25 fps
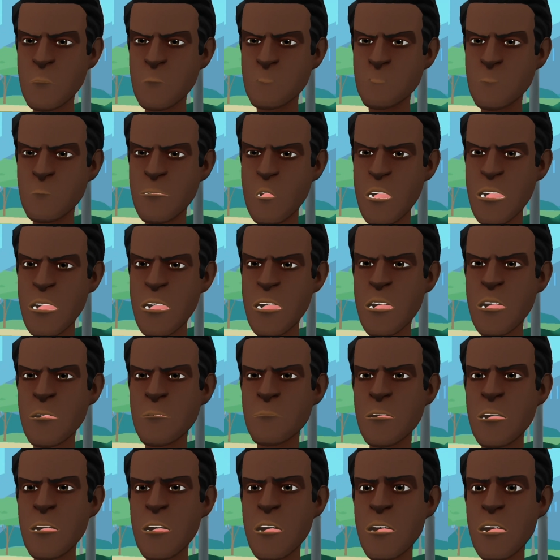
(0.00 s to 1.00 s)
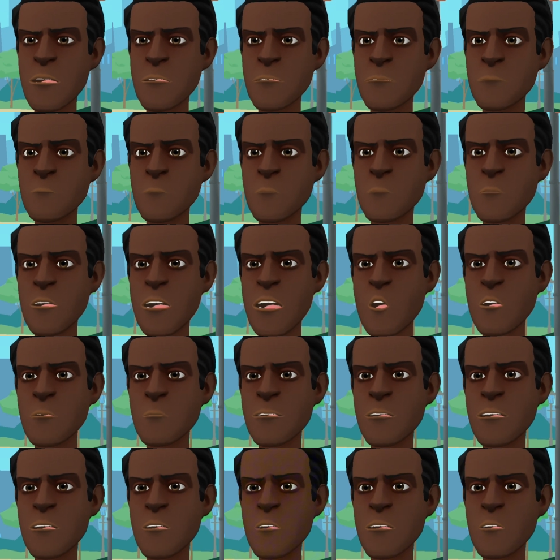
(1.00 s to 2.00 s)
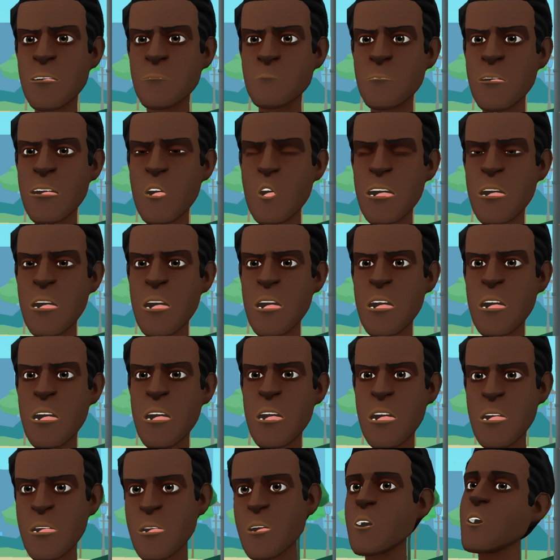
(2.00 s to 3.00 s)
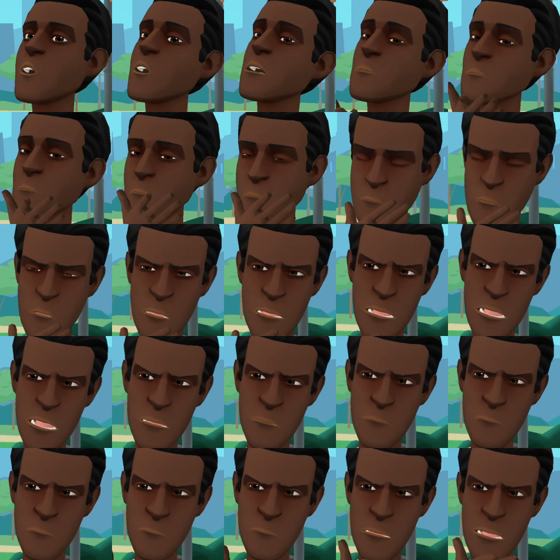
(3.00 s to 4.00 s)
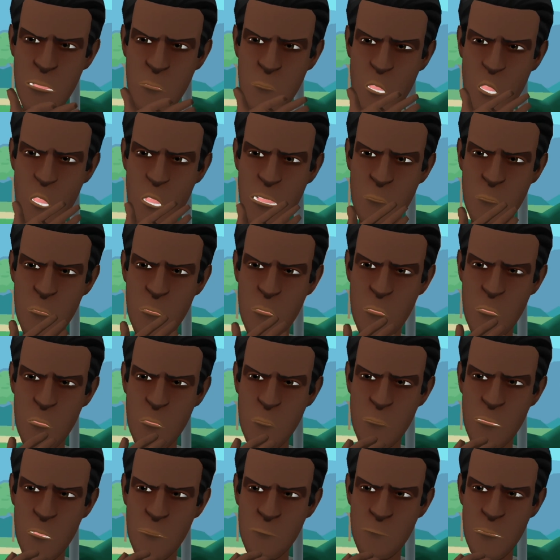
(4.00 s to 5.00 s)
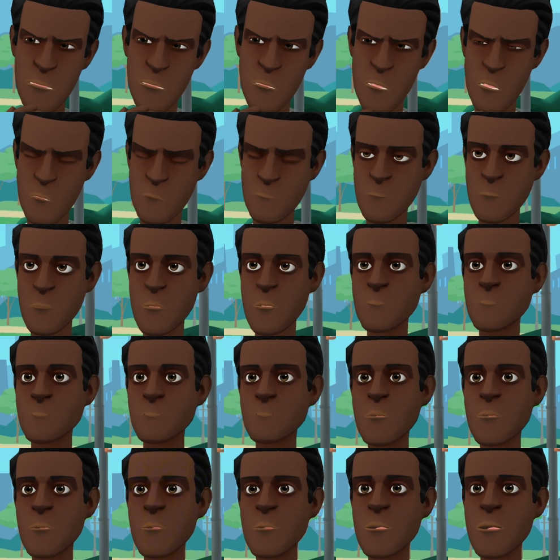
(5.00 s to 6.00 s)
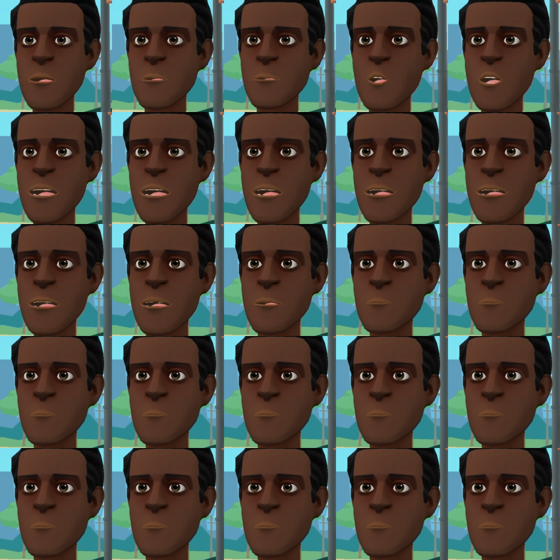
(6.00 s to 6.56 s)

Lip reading: Well, nothing. Absolutely nothing. Well, maybe he has some flaws that make him feel human, right?